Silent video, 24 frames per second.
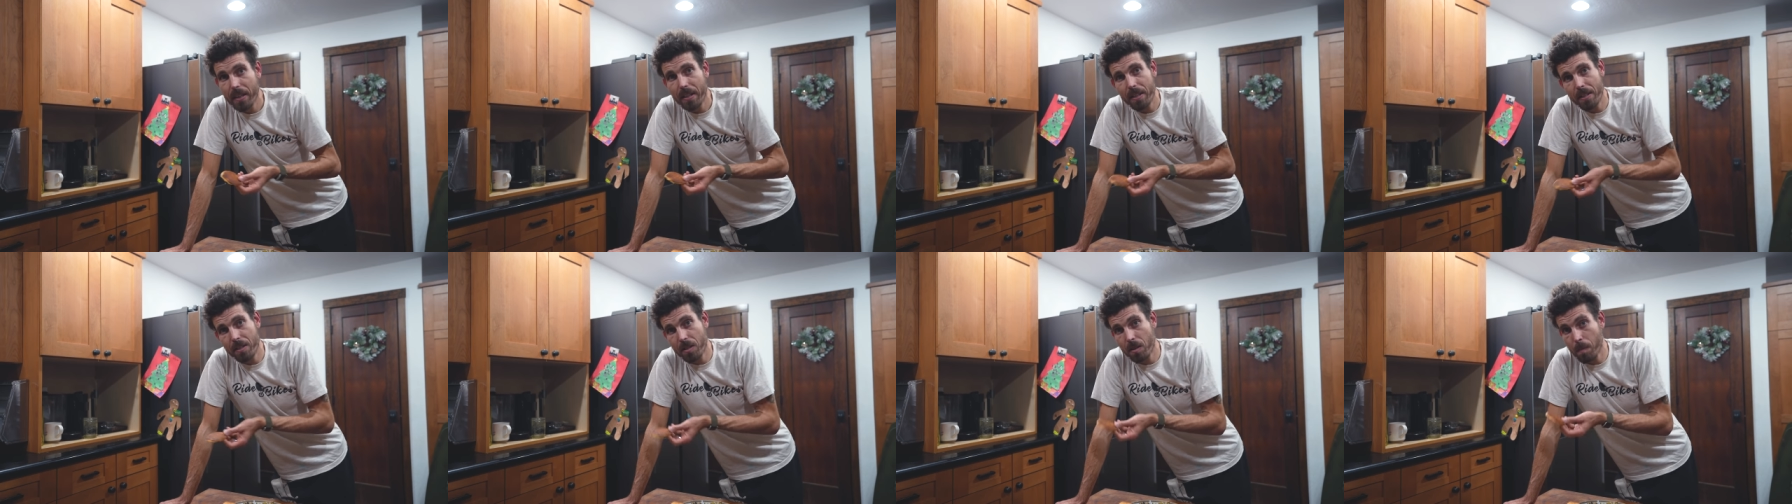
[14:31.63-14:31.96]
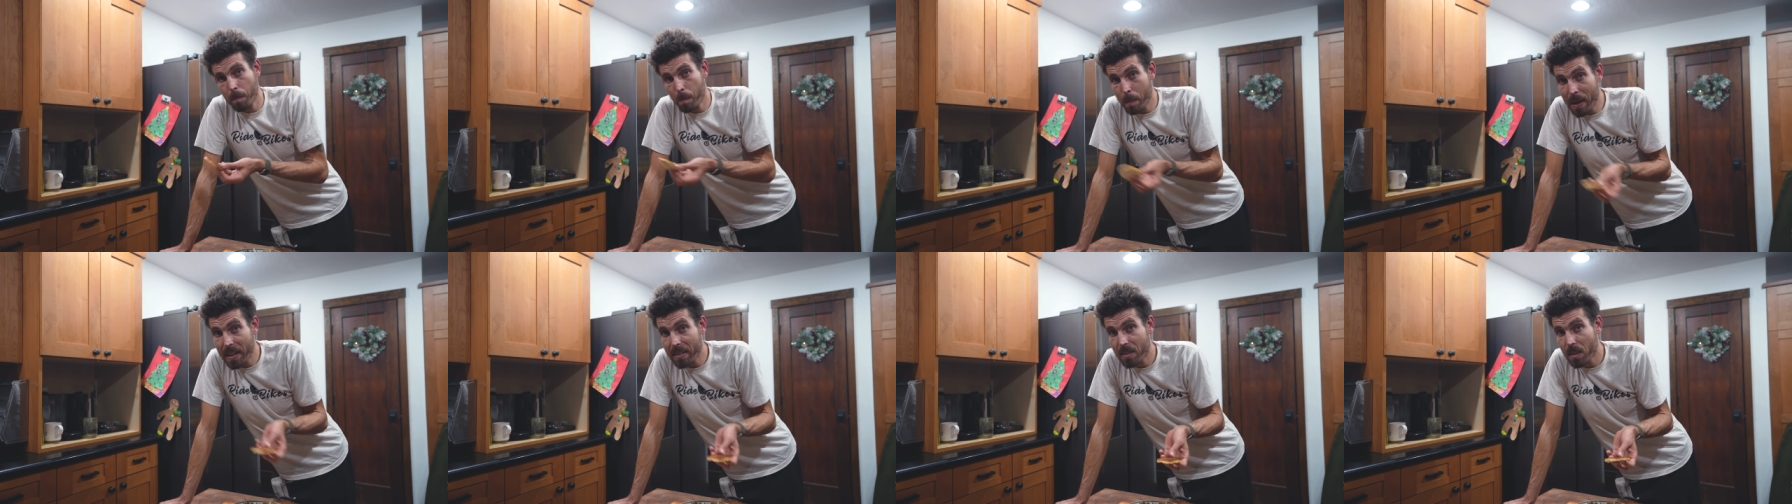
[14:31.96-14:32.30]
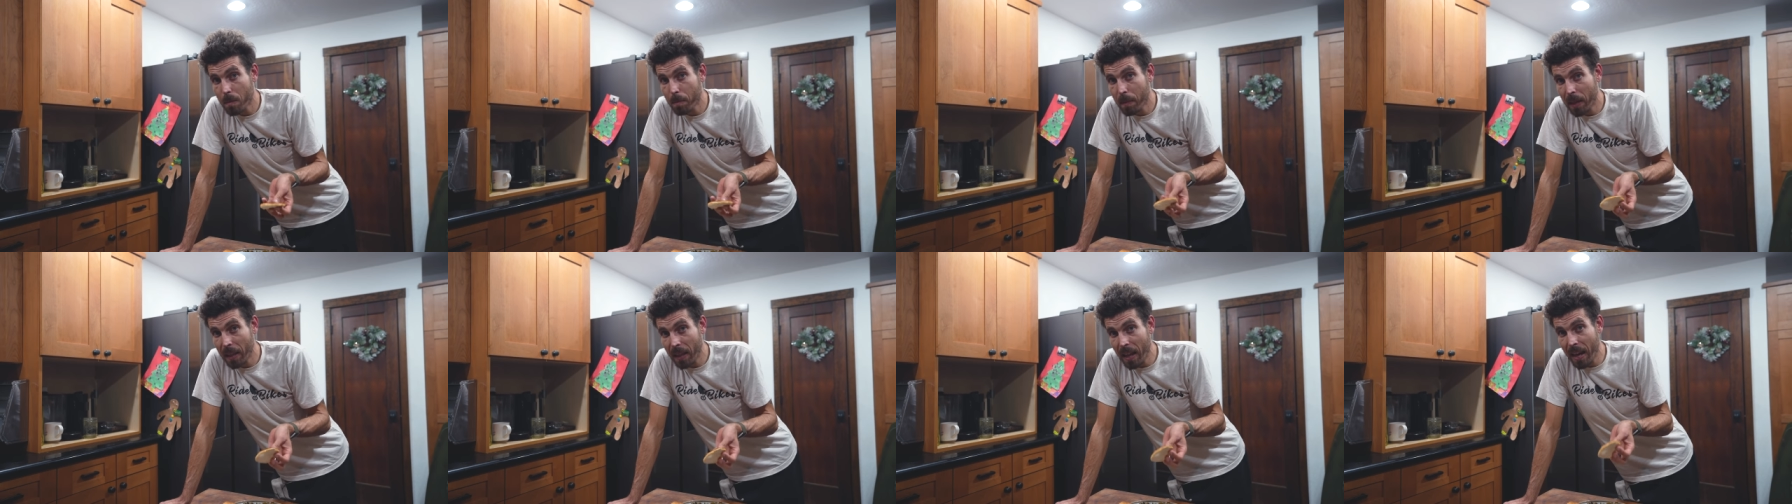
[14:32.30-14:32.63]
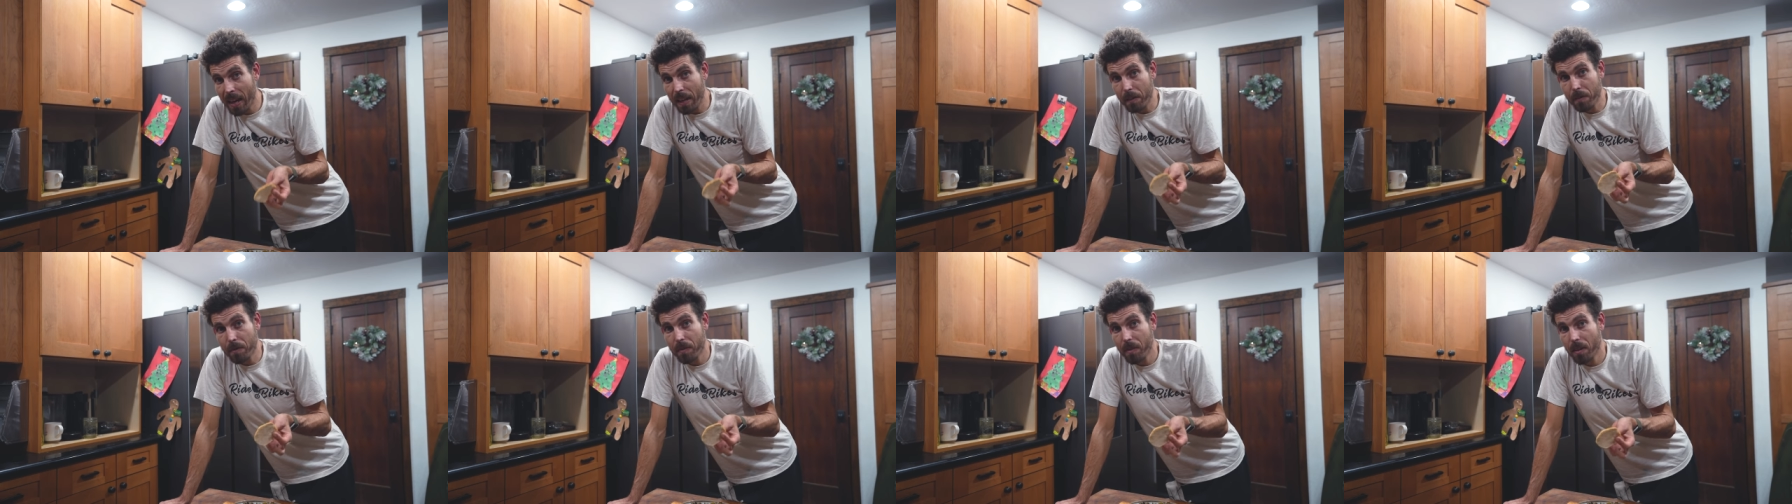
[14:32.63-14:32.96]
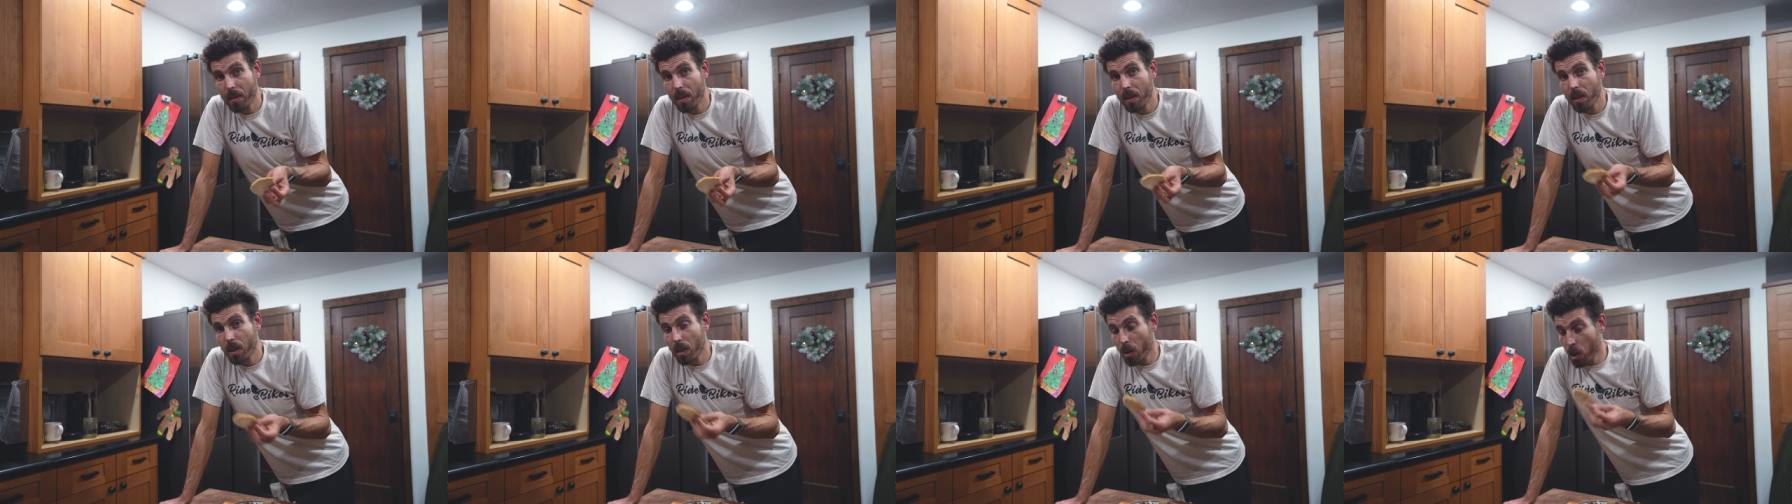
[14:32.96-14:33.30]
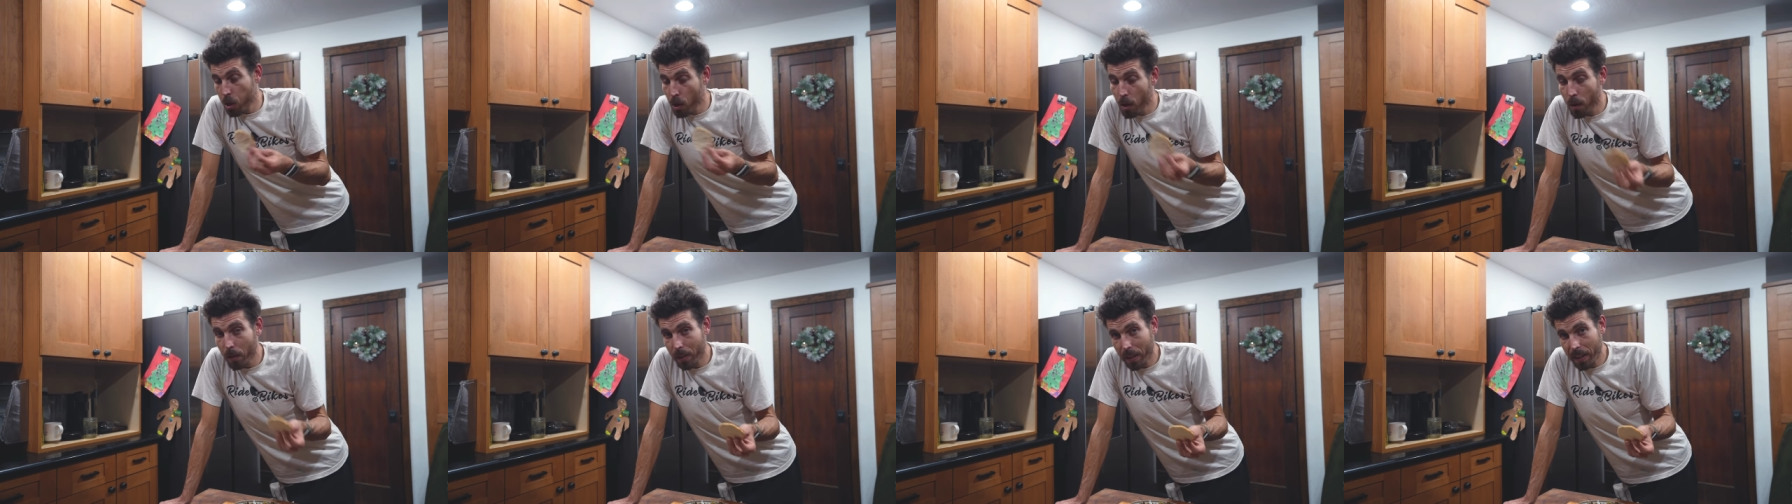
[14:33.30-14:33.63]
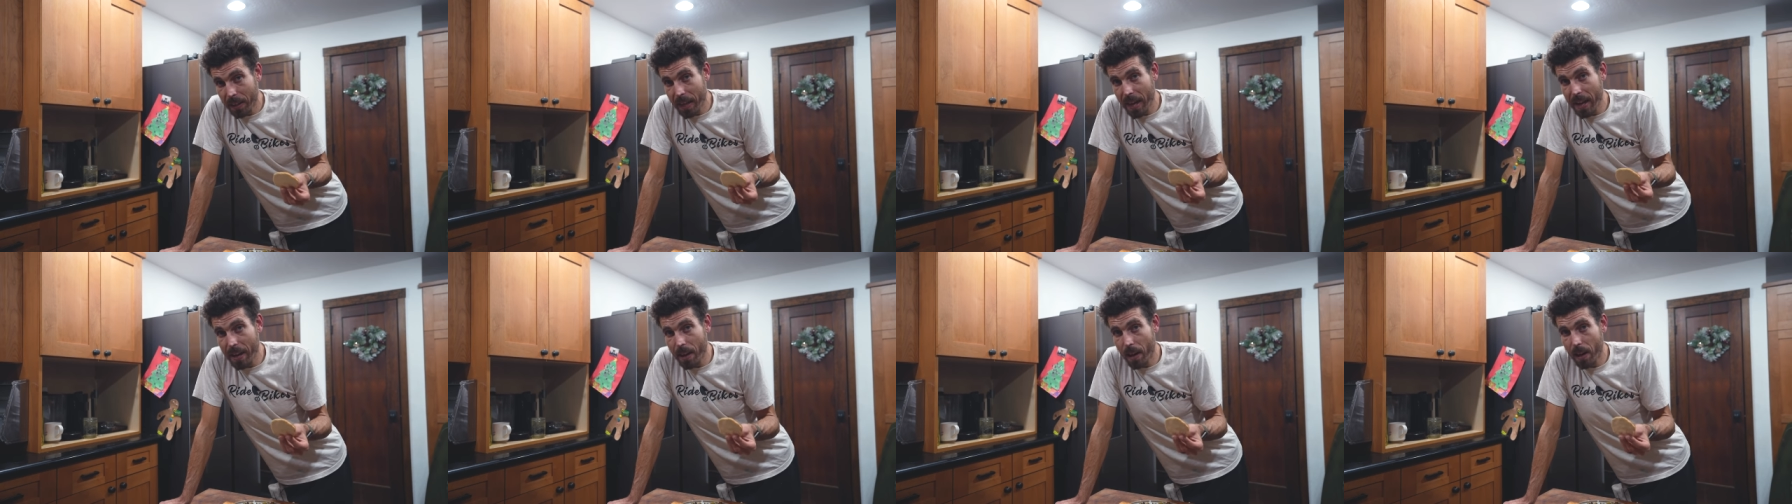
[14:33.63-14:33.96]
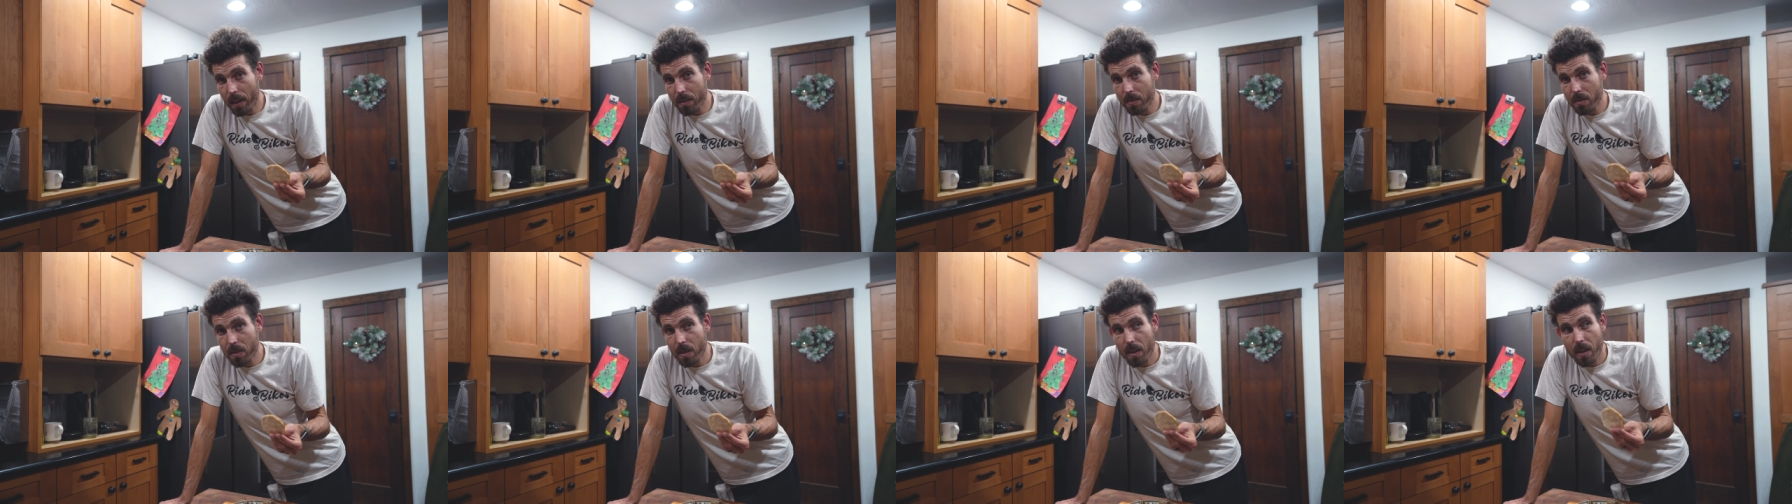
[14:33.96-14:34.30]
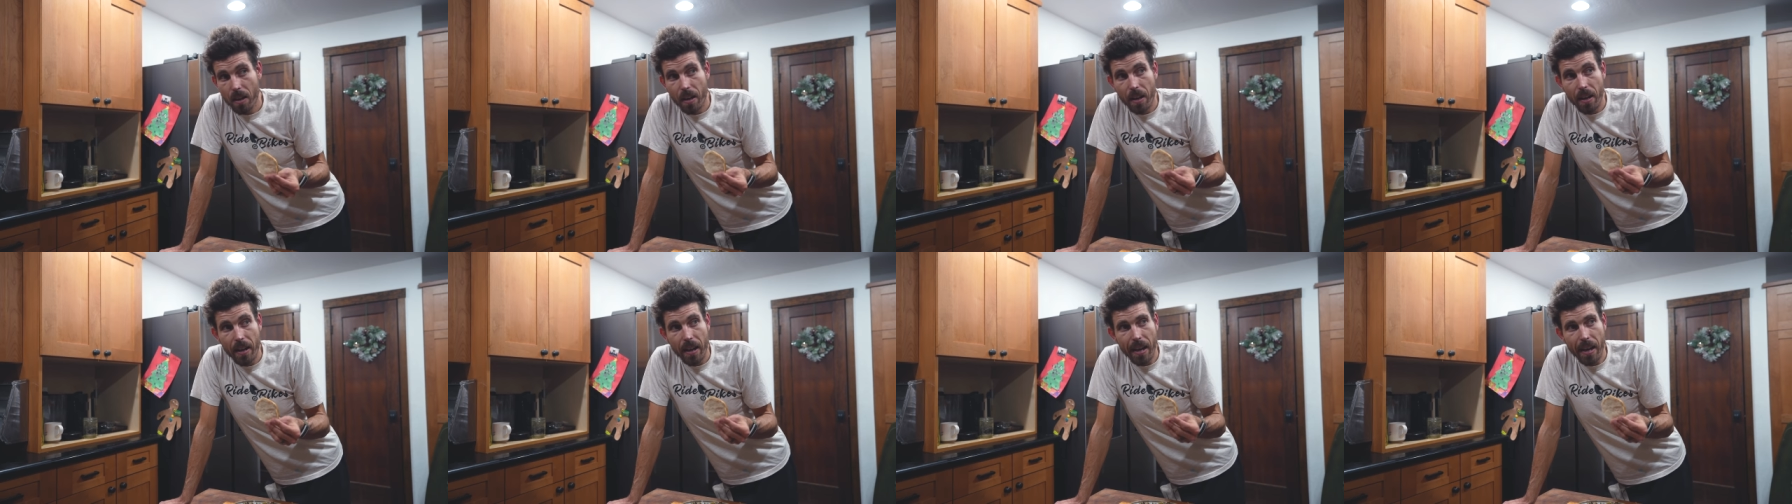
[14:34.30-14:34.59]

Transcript: is to mess up my life, throw it in chaos.